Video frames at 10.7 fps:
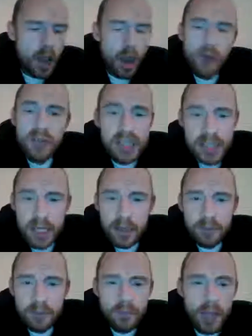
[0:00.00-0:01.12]
of a
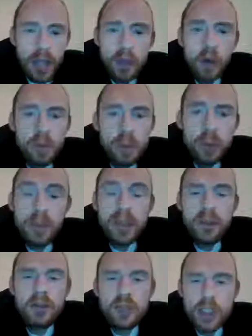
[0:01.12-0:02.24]
sin. It could be
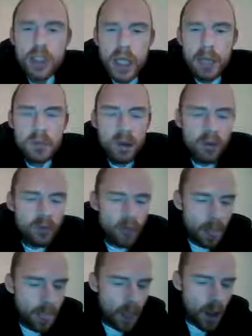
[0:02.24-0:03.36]
something they're ashamed of.
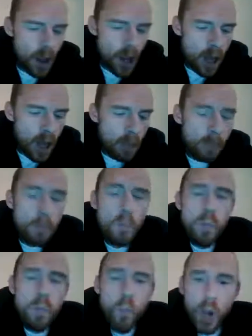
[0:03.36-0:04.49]

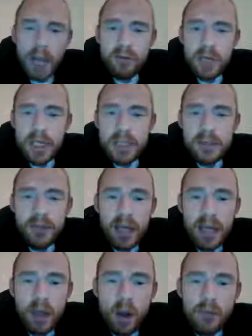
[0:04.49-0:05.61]
Whatever it is, they
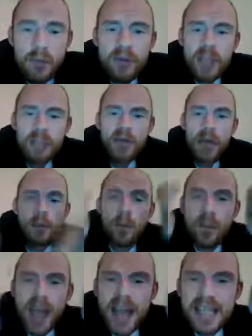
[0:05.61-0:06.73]
need to confess it, right?
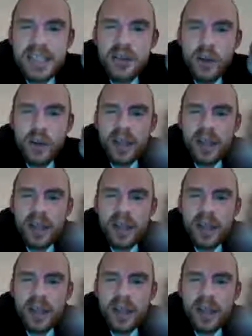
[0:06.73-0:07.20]
But that is not